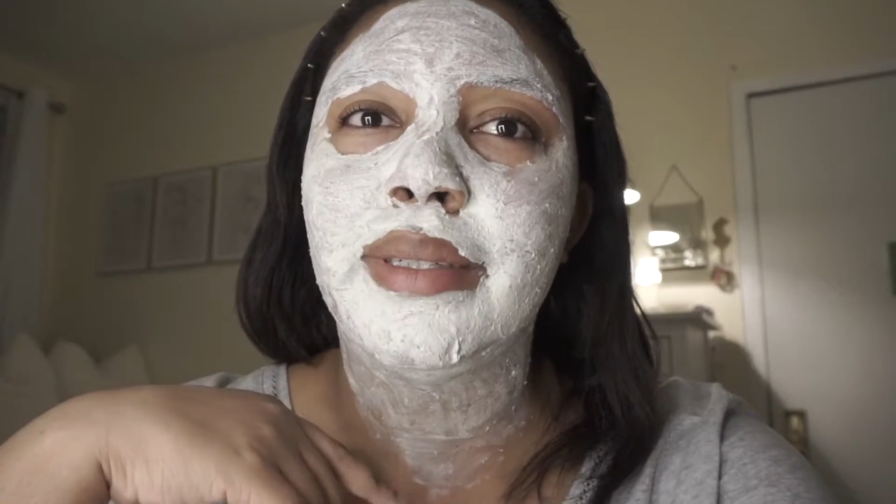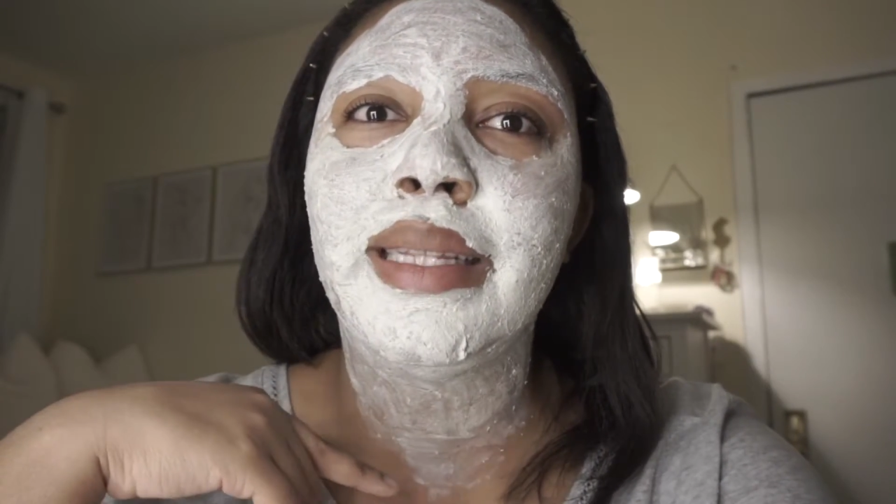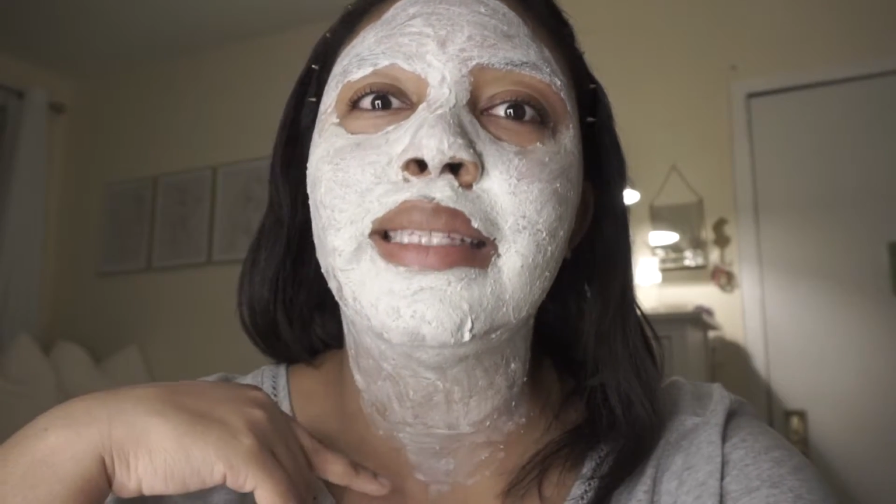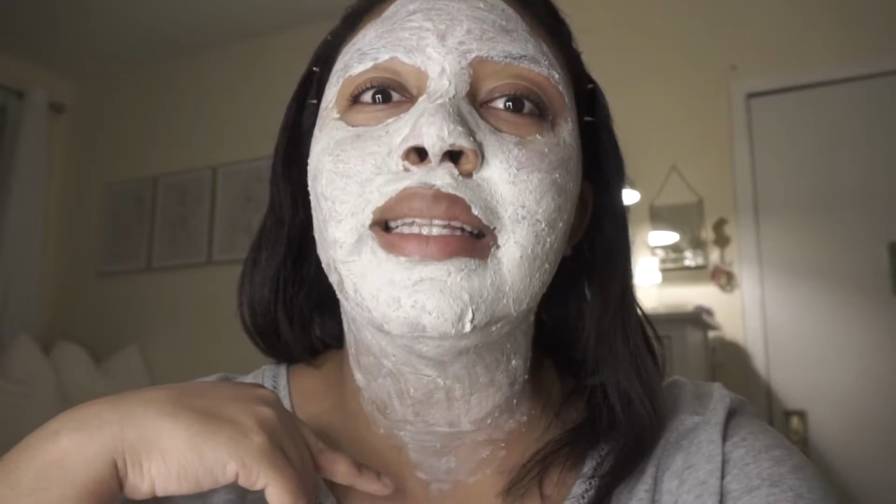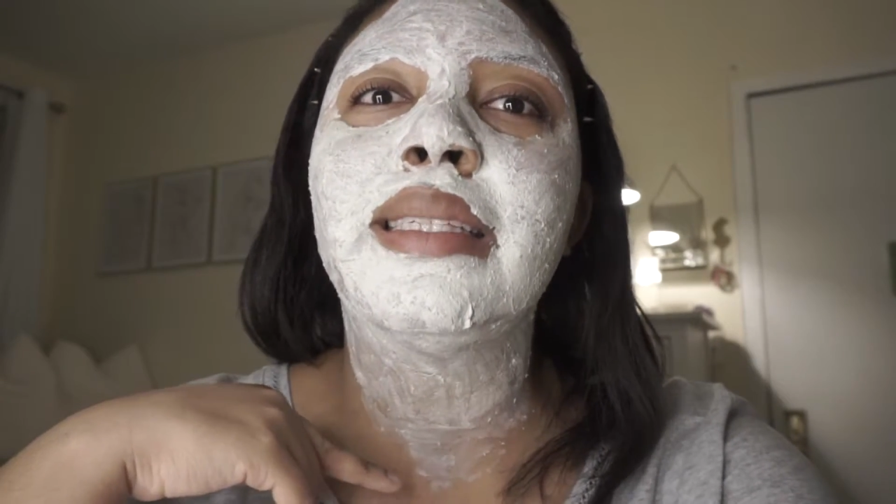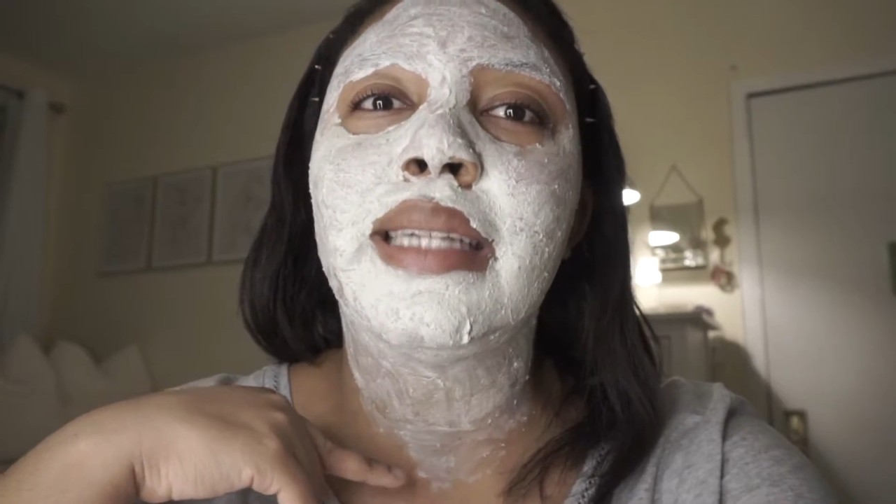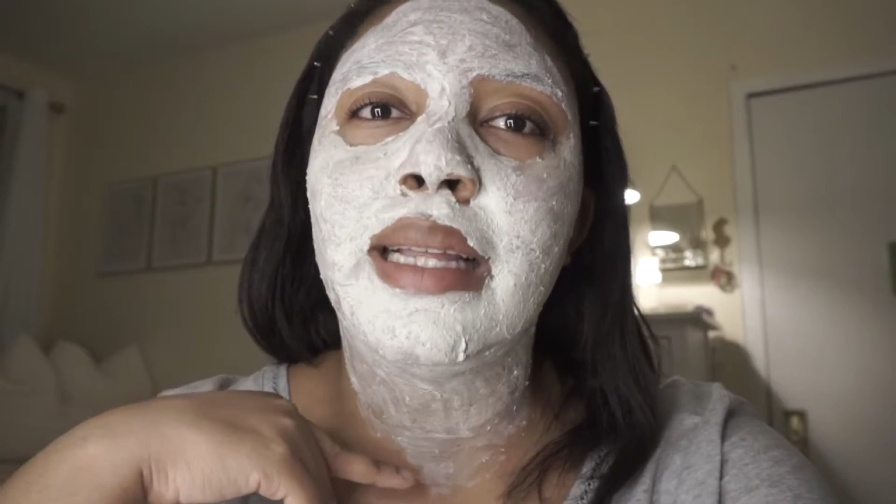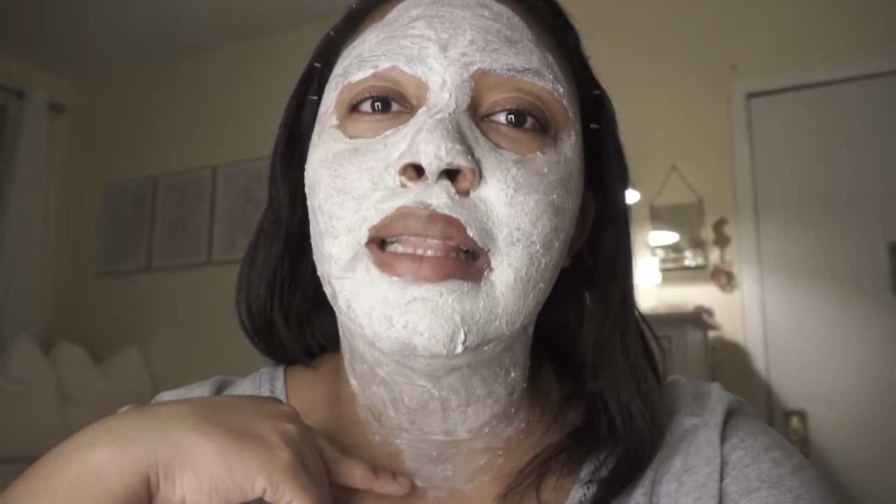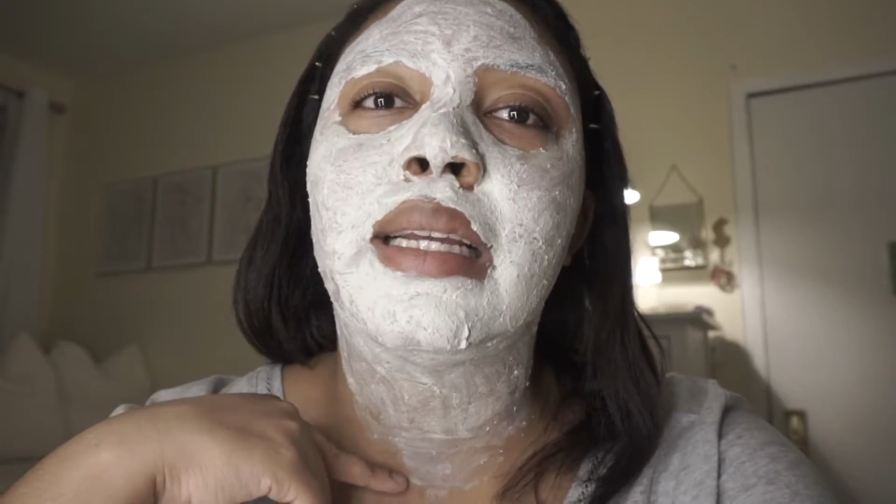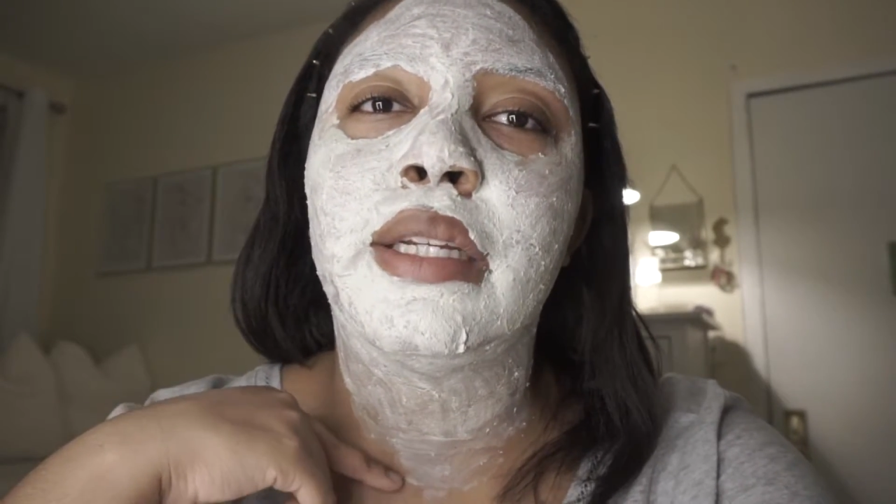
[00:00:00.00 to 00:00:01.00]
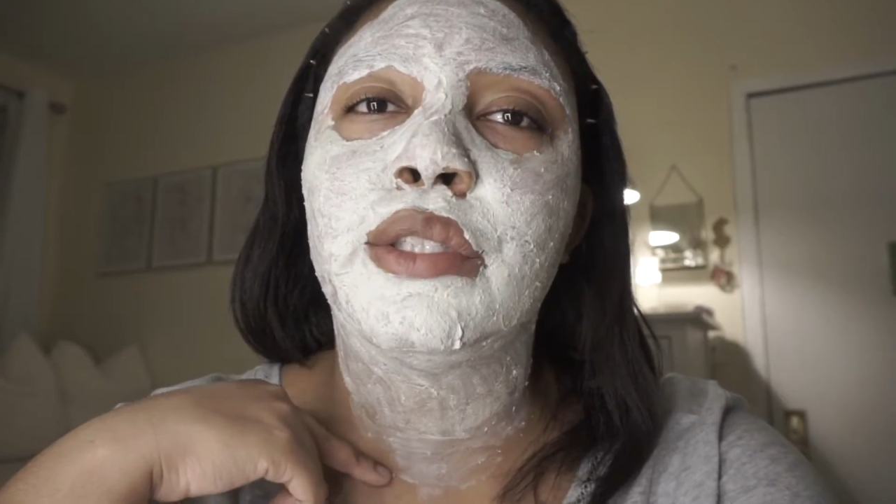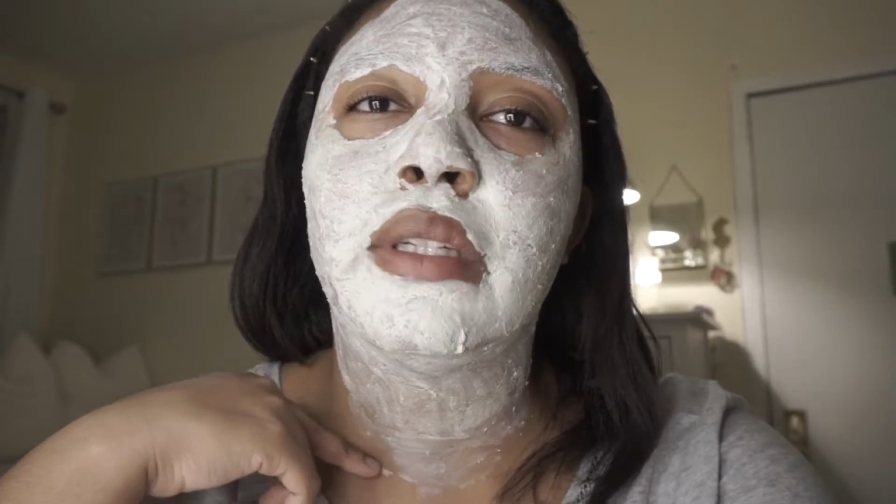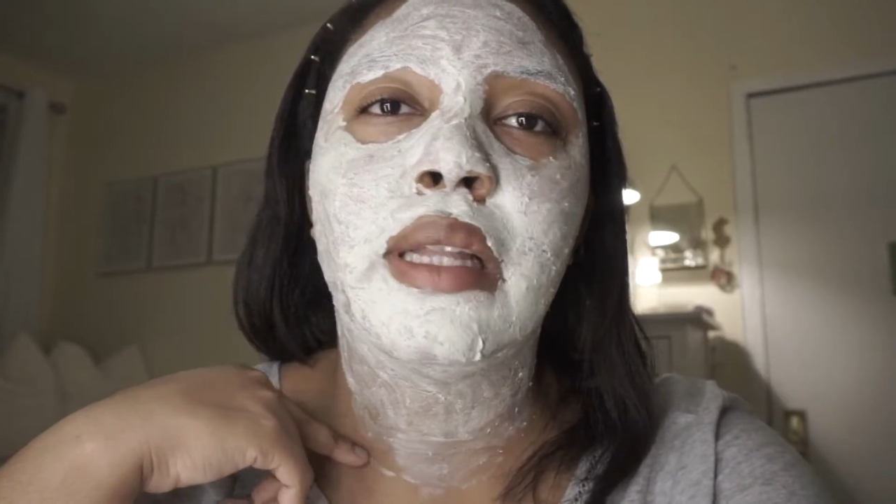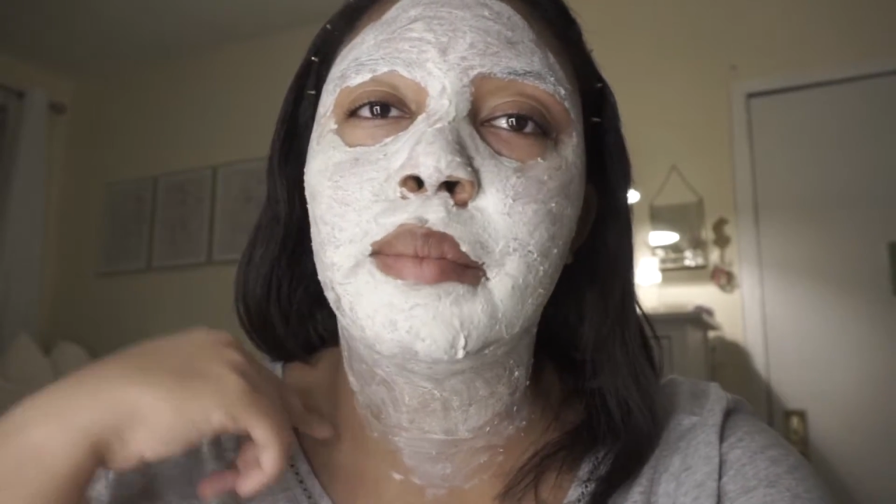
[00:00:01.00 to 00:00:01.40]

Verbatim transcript: Let, let's get in the kitchen.